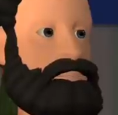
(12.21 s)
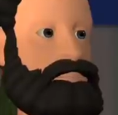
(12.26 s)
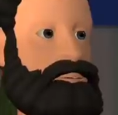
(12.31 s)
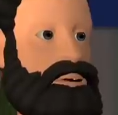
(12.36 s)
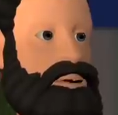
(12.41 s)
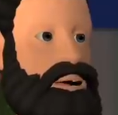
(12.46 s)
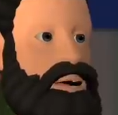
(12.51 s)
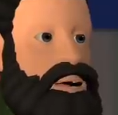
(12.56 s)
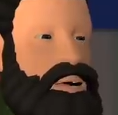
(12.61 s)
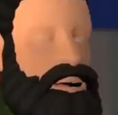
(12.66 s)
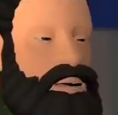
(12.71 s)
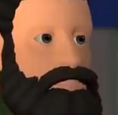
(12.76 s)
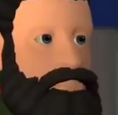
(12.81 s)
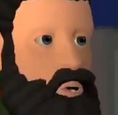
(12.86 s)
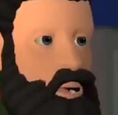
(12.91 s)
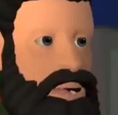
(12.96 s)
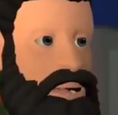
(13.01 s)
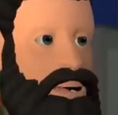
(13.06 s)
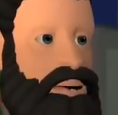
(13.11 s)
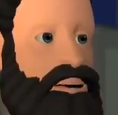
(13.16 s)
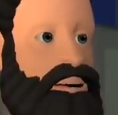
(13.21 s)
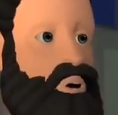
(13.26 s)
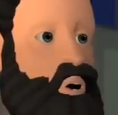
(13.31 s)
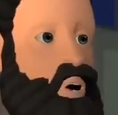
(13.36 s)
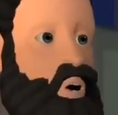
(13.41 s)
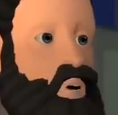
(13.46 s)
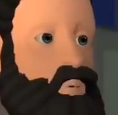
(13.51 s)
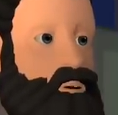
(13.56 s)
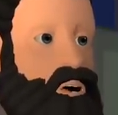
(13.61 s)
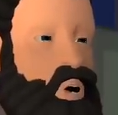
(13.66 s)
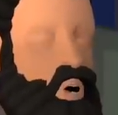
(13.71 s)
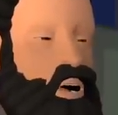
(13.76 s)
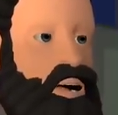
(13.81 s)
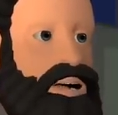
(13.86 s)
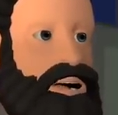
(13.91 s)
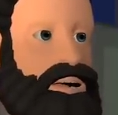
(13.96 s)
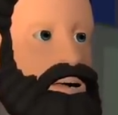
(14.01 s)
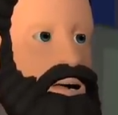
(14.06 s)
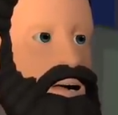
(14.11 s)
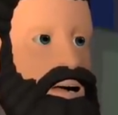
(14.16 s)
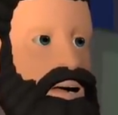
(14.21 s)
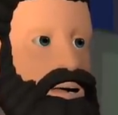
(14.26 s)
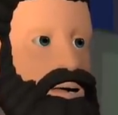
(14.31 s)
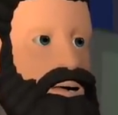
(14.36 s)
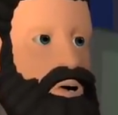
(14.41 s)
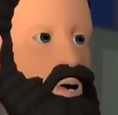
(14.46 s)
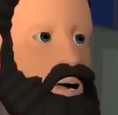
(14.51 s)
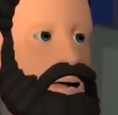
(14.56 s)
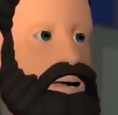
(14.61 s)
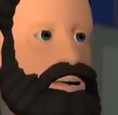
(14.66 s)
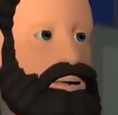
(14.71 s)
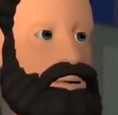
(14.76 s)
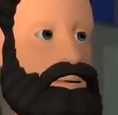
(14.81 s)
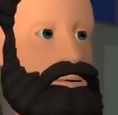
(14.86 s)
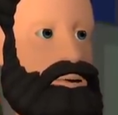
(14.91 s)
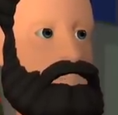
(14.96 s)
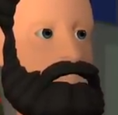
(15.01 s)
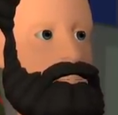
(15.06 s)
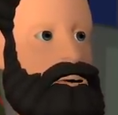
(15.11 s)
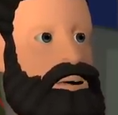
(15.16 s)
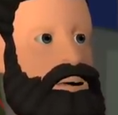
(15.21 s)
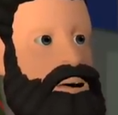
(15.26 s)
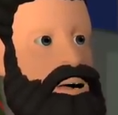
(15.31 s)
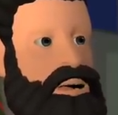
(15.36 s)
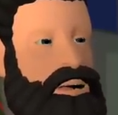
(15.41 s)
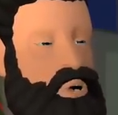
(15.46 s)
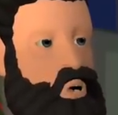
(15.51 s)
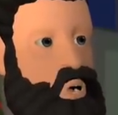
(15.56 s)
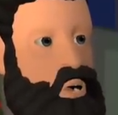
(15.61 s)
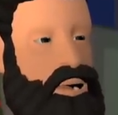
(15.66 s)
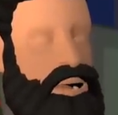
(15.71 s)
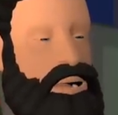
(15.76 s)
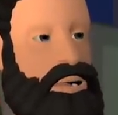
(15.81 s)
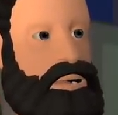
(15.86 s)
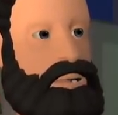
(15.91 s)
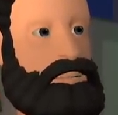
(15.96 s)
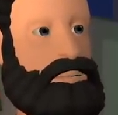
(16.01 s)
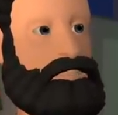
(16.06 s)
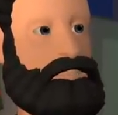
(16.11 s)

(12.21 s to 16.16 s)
Did someone inform you that it's a Christianized pagan holiday?